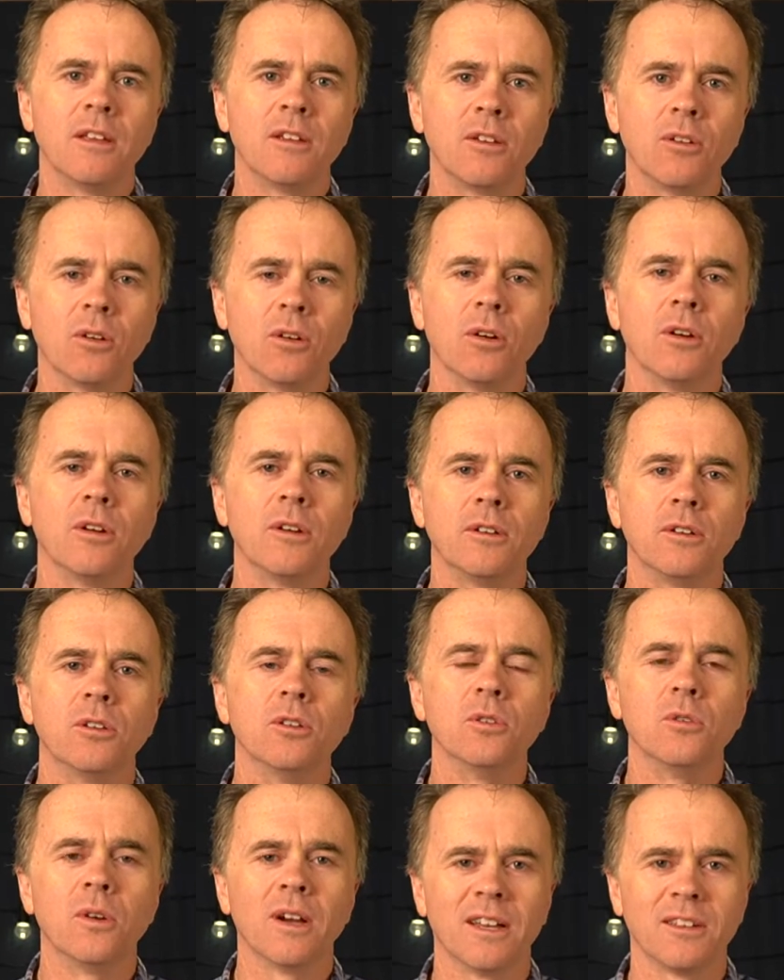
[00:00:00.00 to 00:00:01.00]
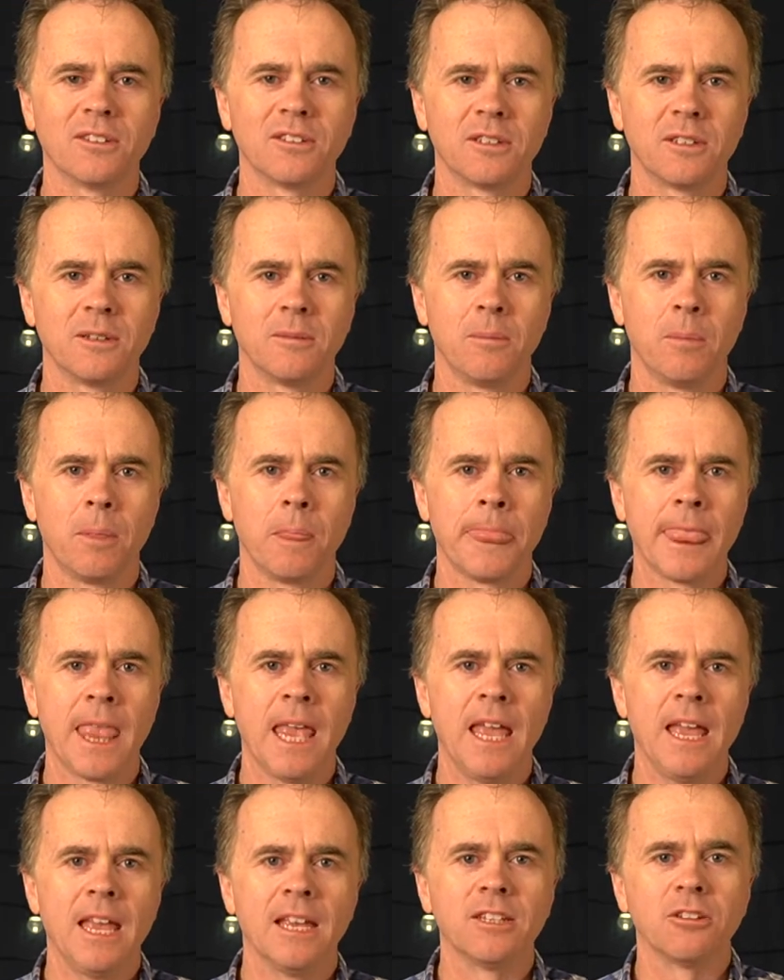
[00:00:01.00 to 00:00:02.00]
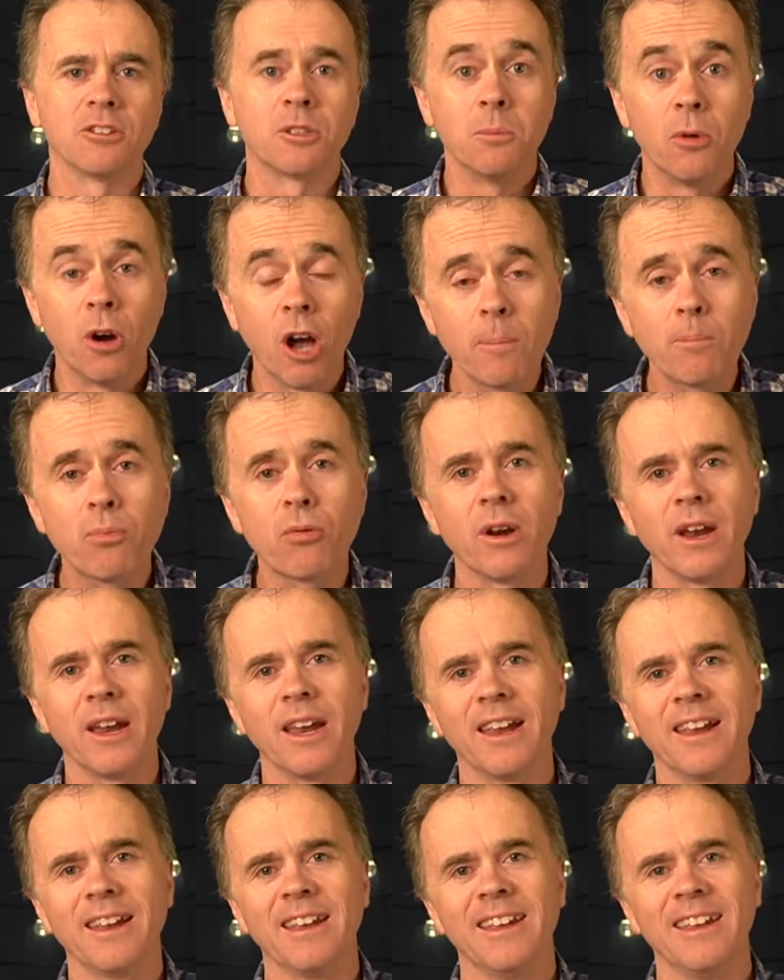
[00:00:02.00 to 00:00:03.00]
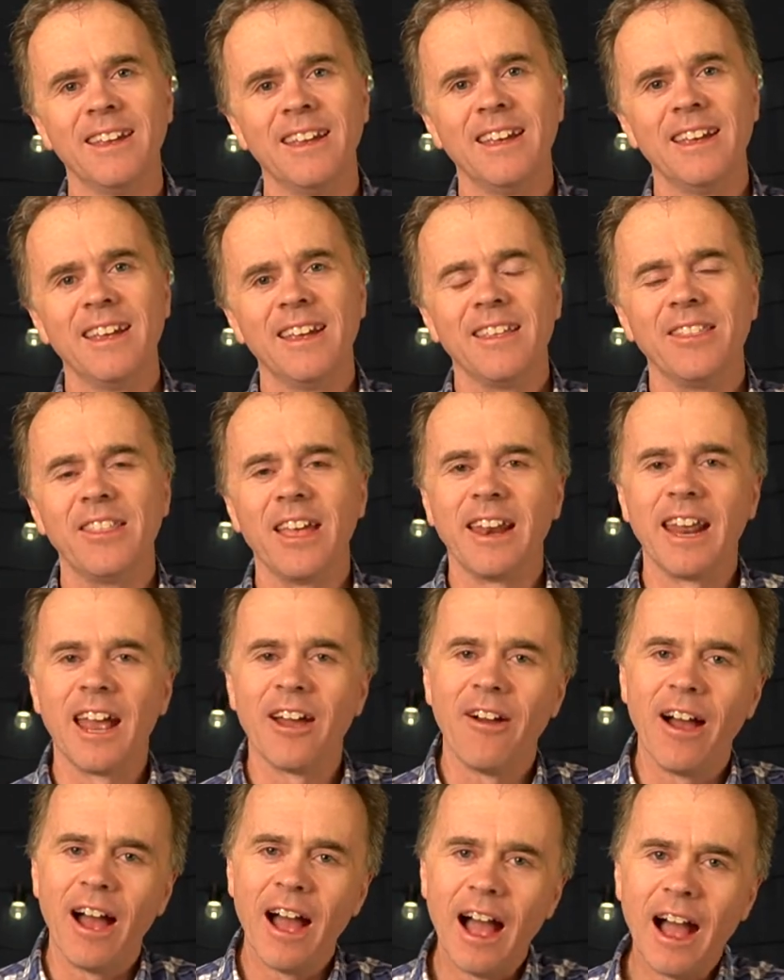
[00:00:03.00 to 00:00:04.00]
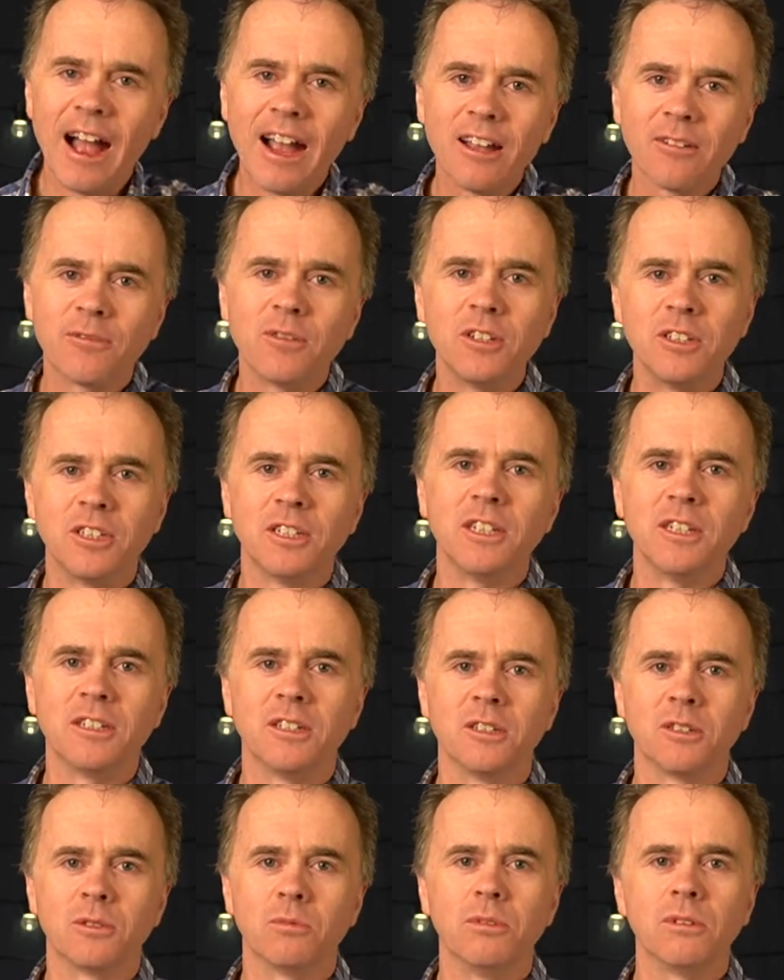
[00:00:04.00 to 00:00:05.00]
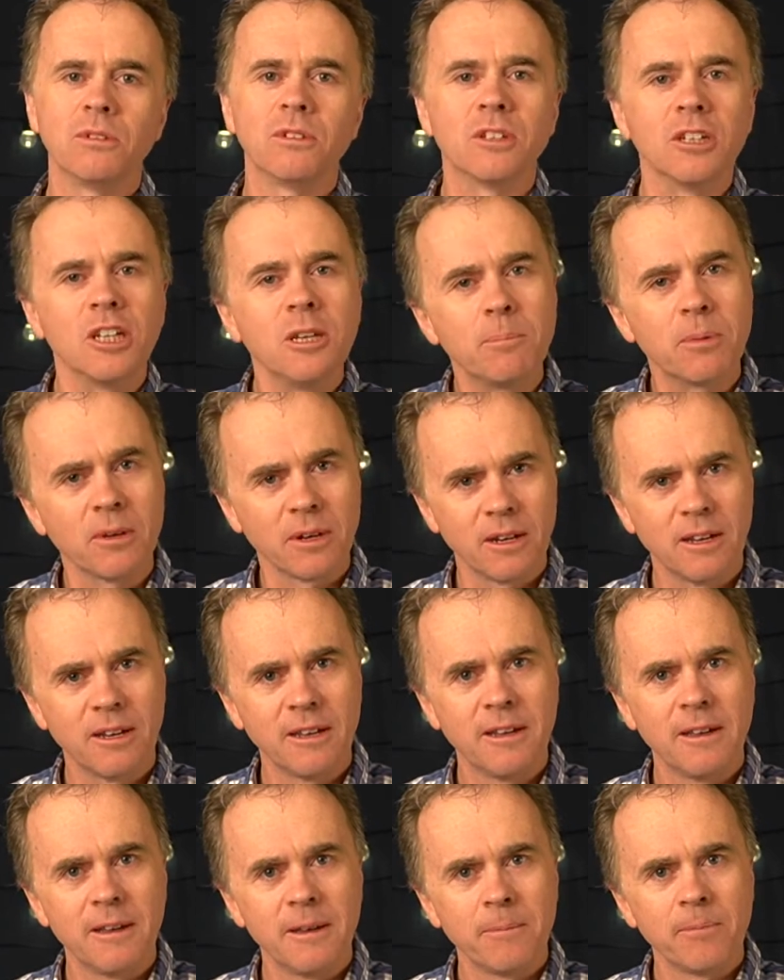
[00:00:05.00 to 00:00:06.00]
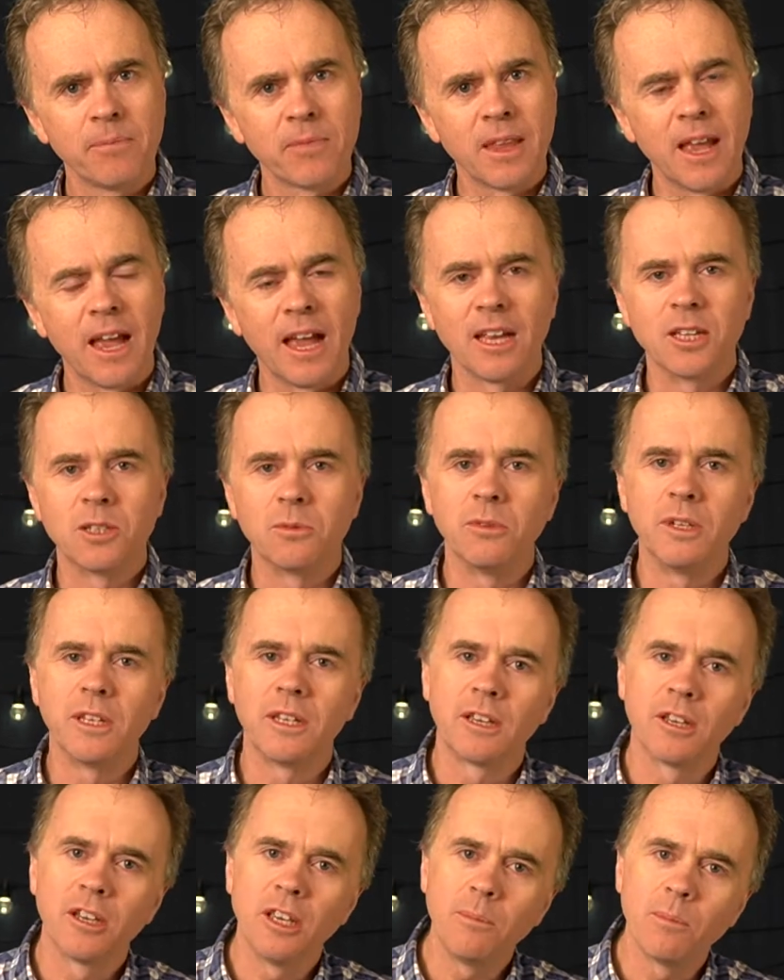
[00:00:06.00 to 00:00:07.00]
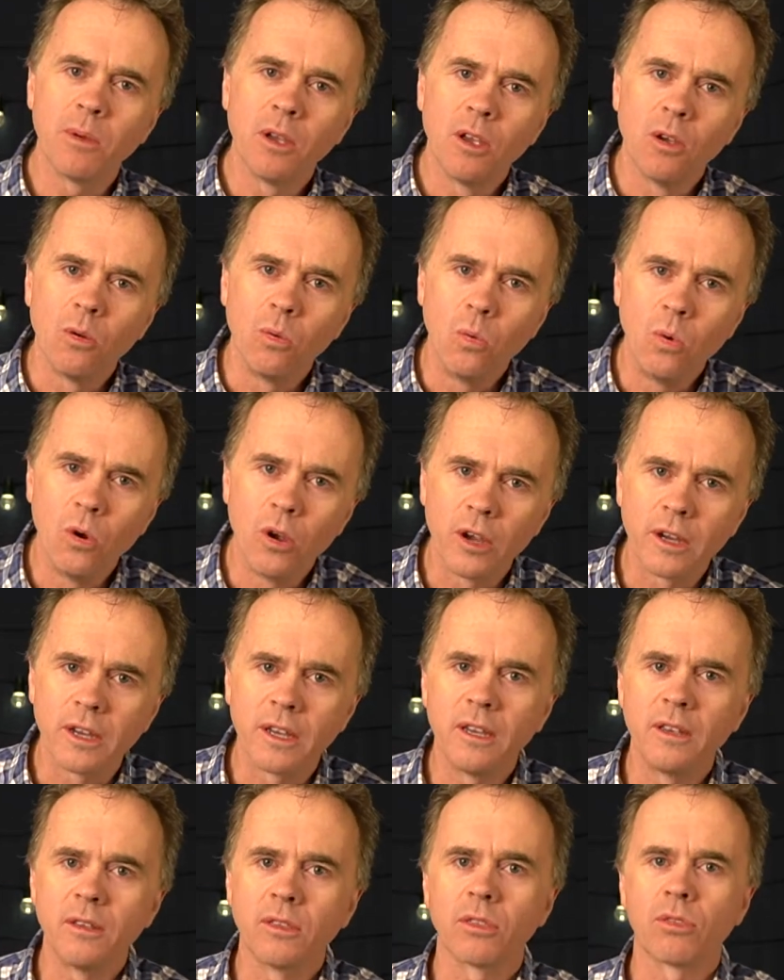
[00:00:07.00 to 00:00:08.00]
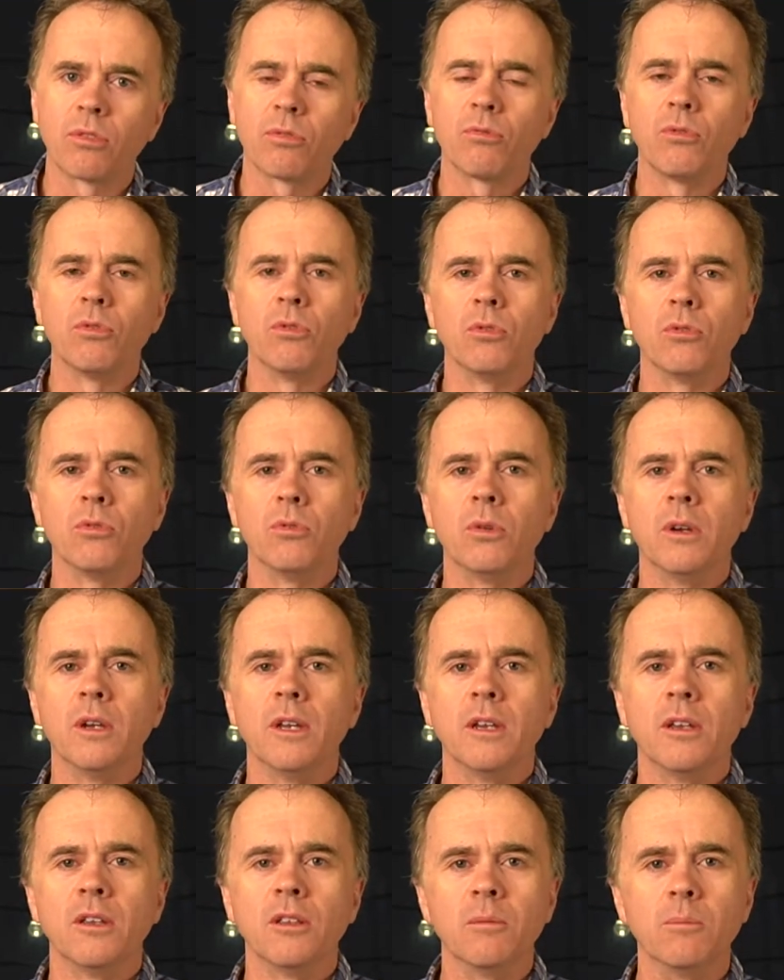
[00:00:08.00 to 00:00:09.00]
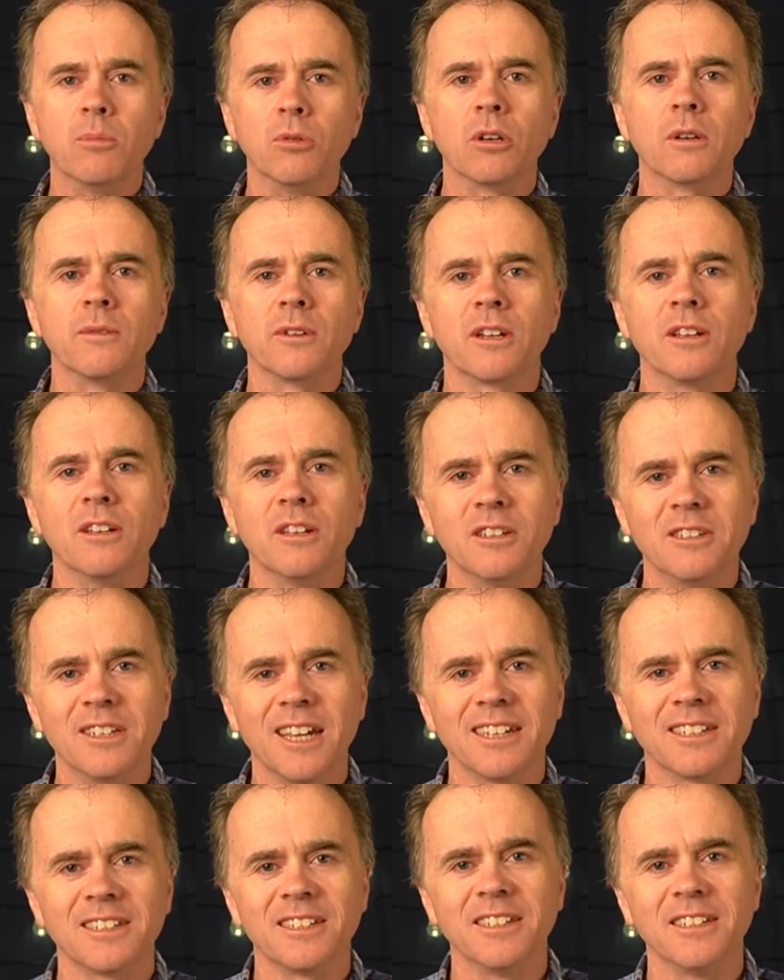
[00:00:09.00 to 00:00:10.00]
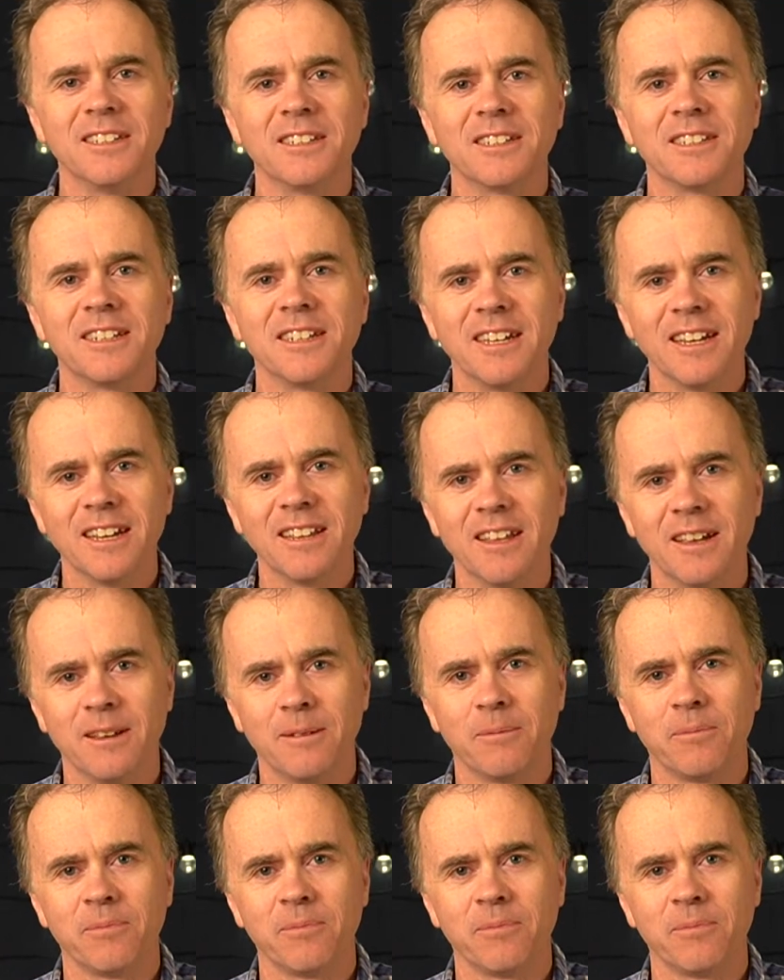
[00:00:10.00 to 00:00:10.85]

God to us. So it's my prayer that our hunger for Jesus will deepen as we keep working through the book of Ecclesiastes together.